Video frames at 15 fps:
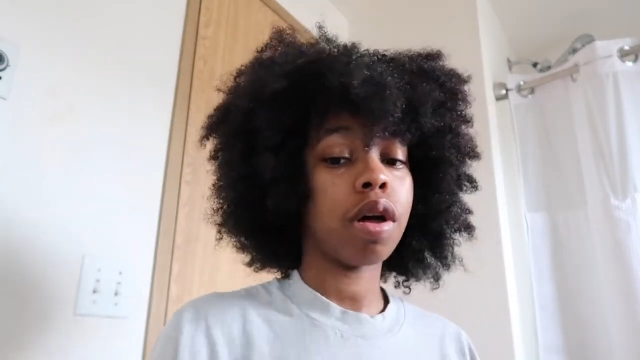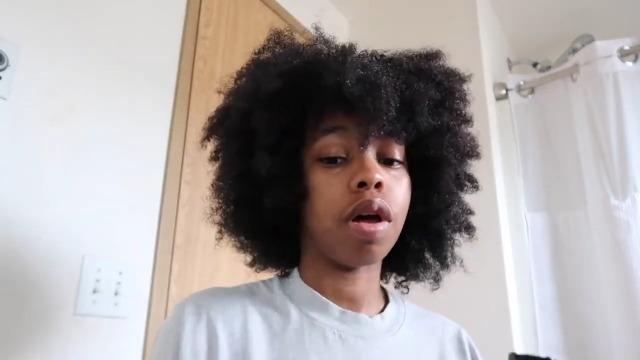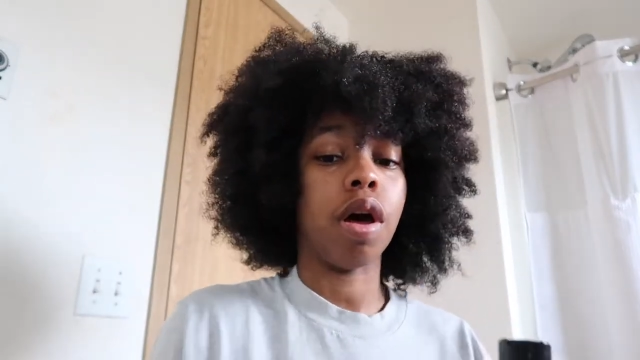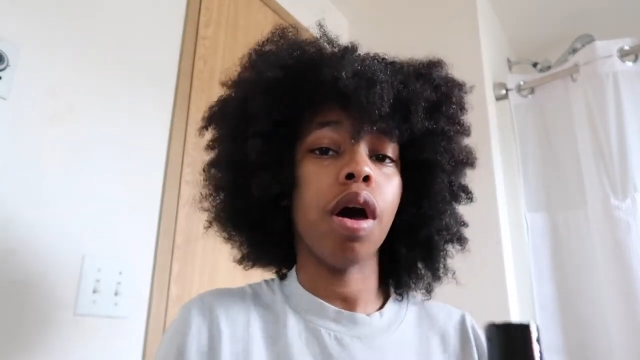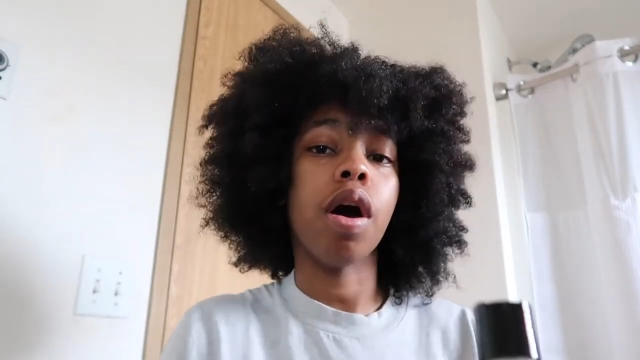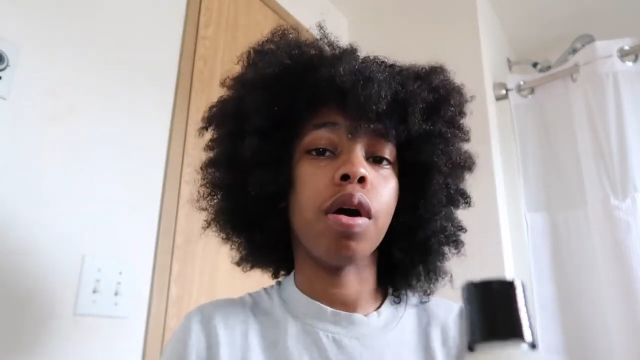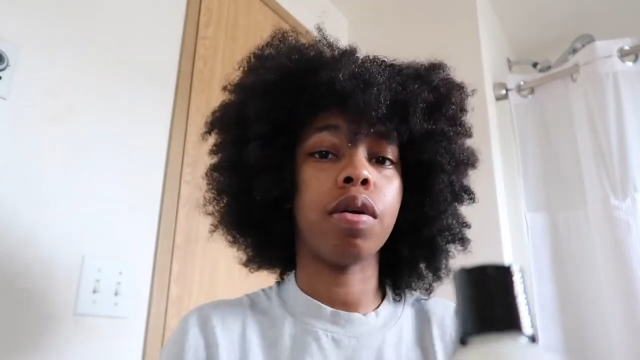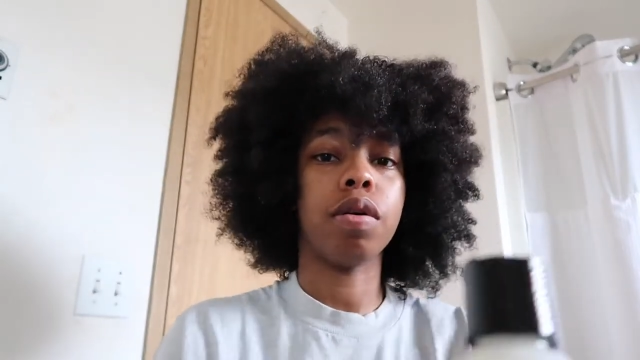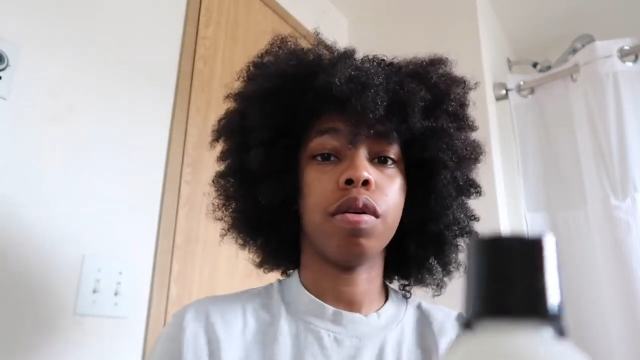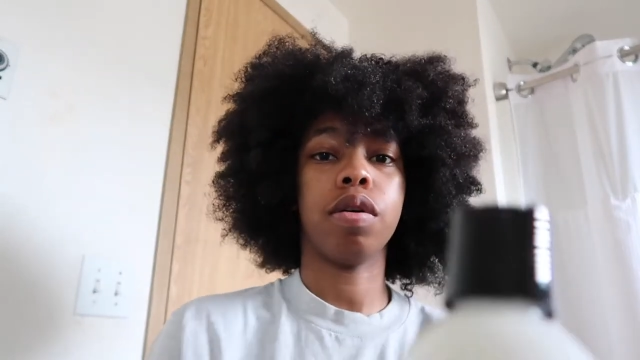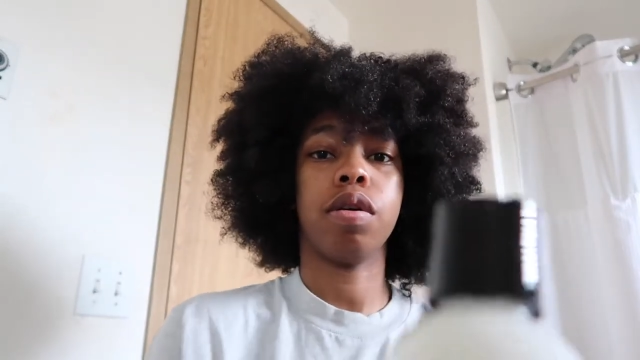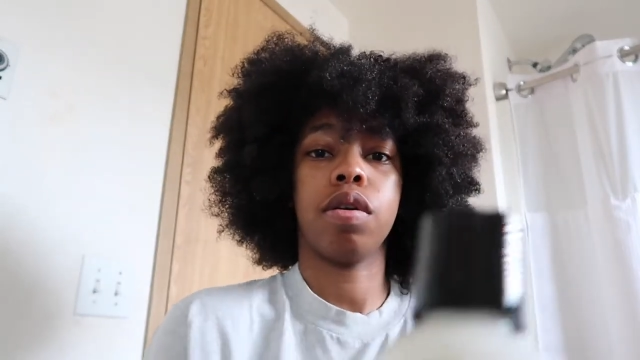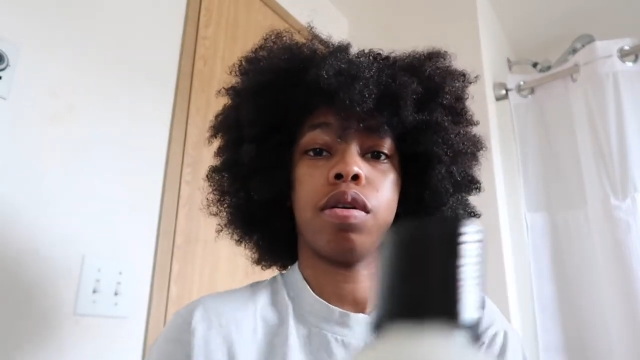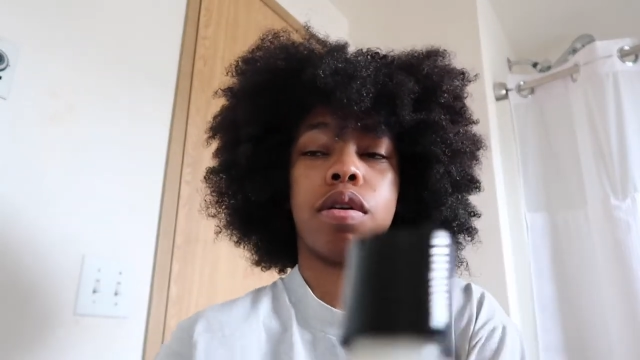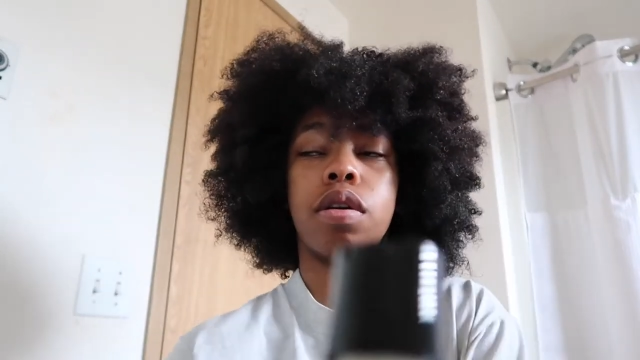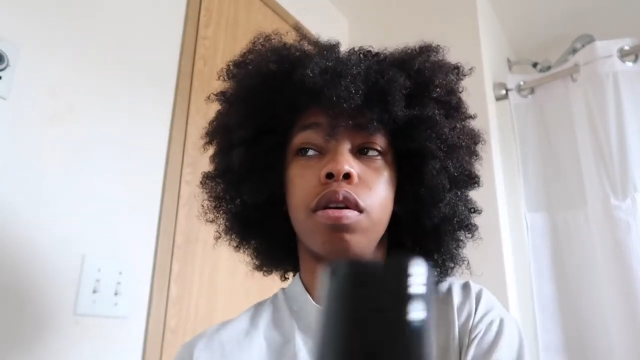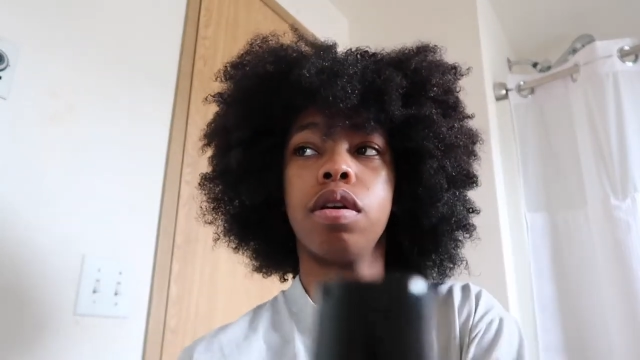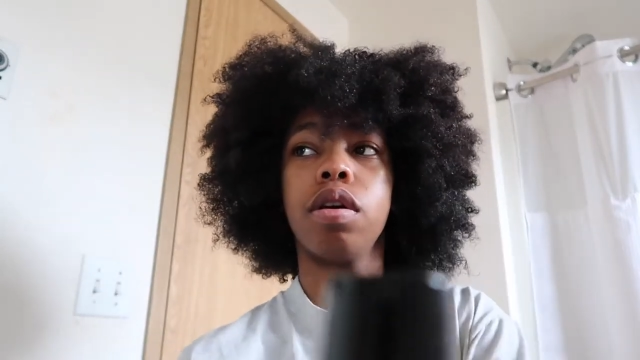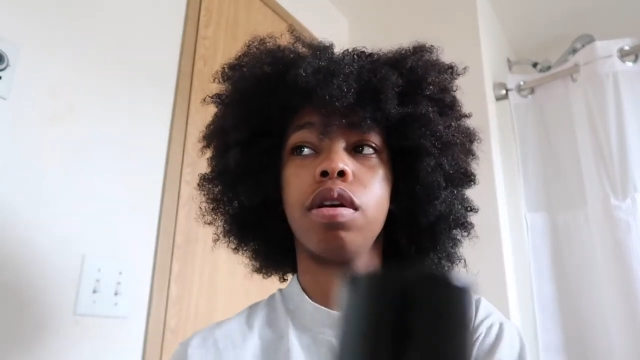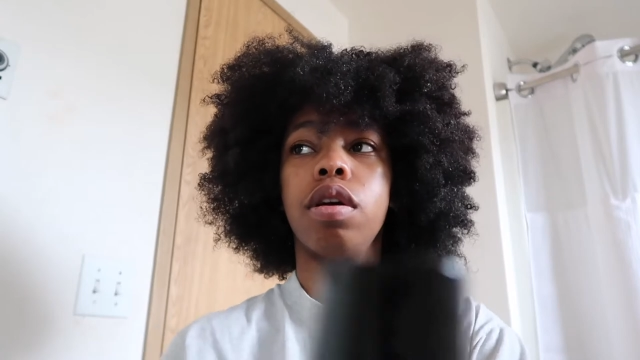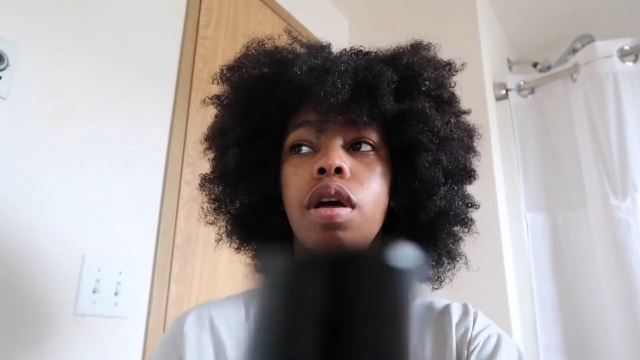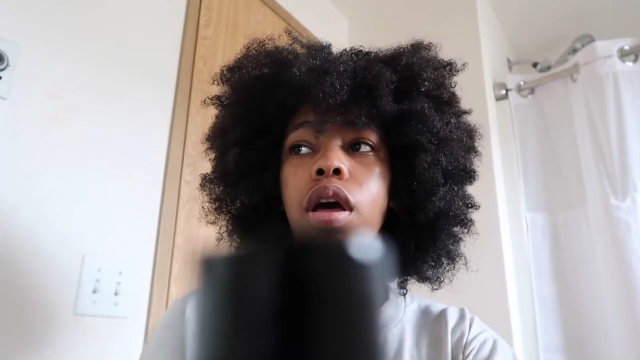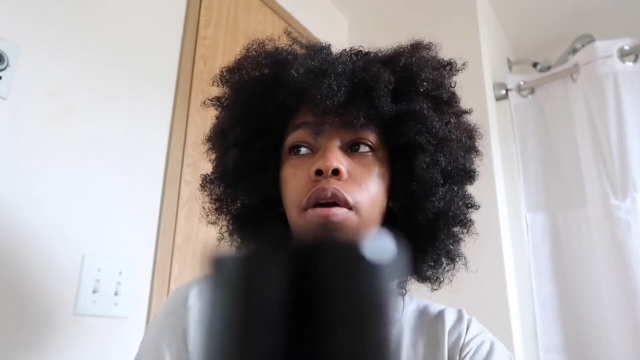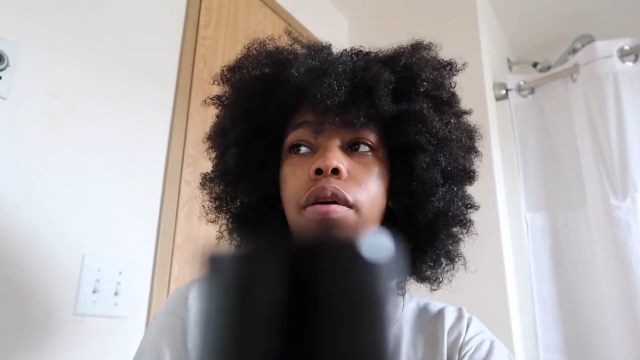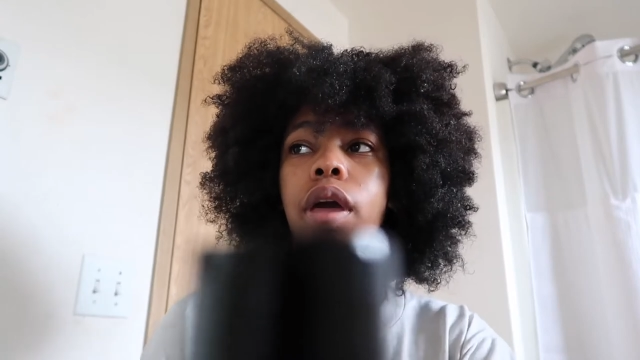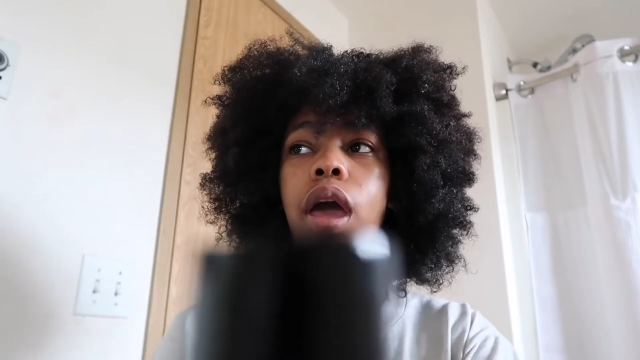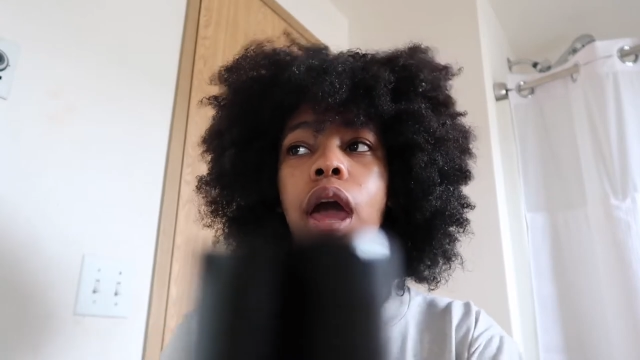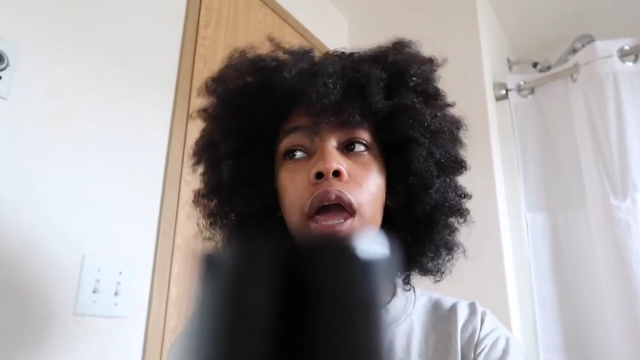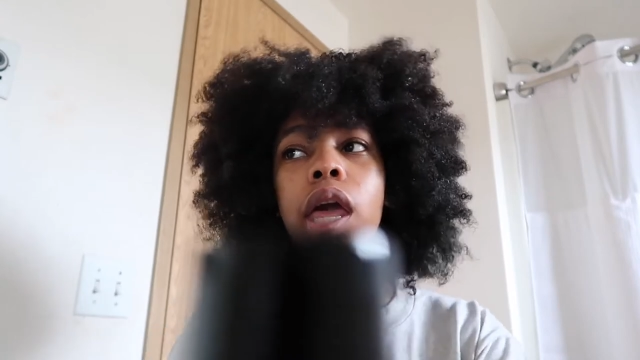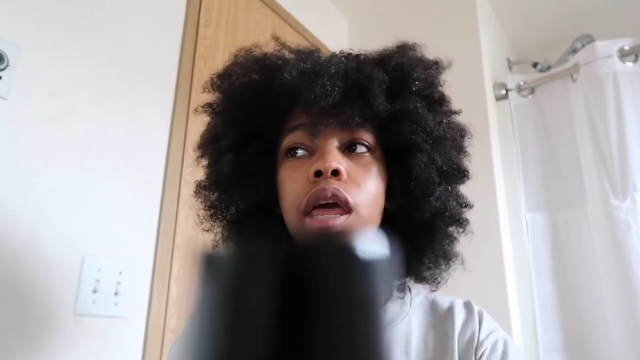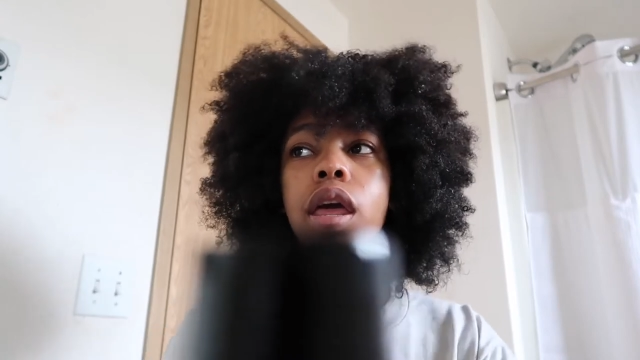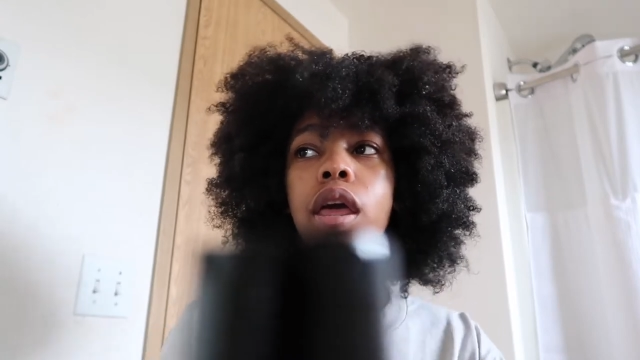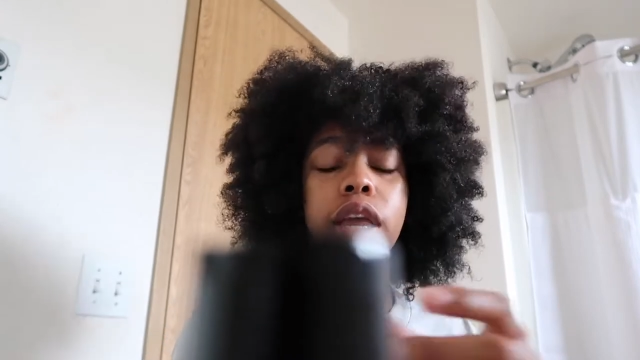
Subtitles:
Oh, okay.